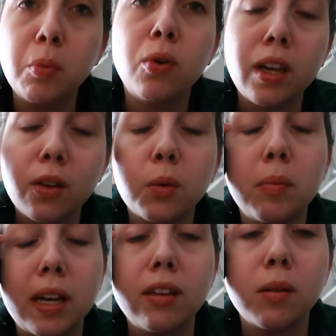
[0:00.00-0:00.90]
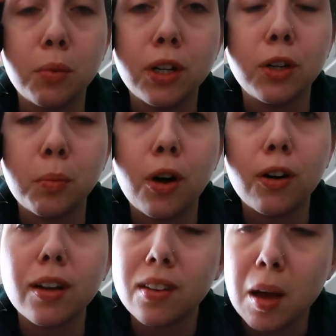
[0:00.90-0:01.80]
point is we're making some pretty good
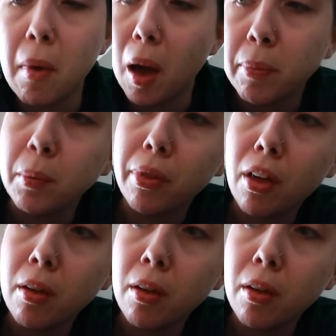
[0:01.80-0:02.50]
progress. I'm happy with